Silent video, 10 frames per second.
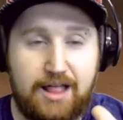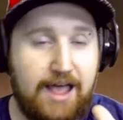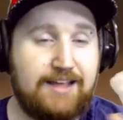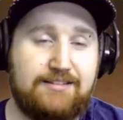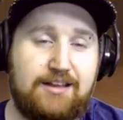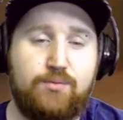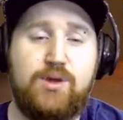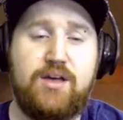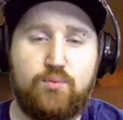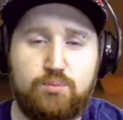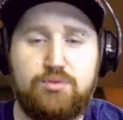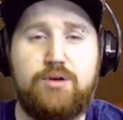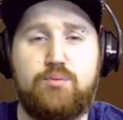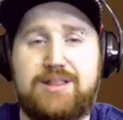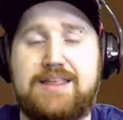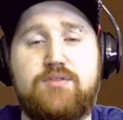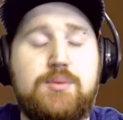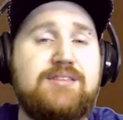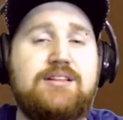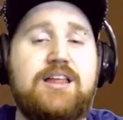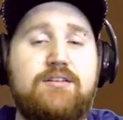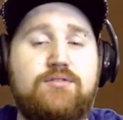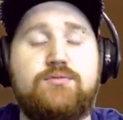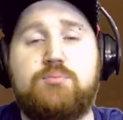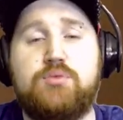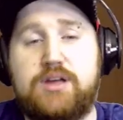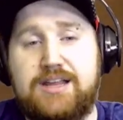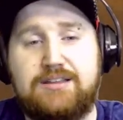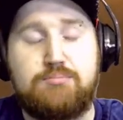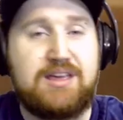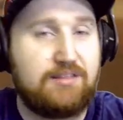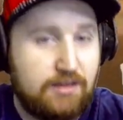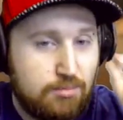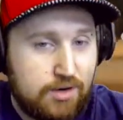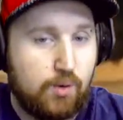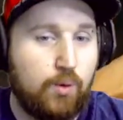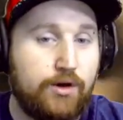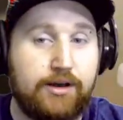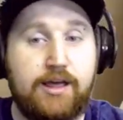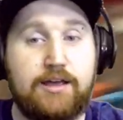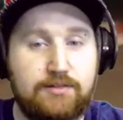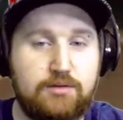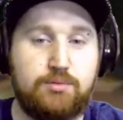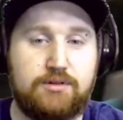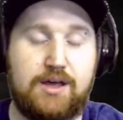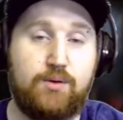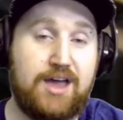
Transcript: Like I said, we have we live a messy life, but it's messy but organized. Let's put it that way.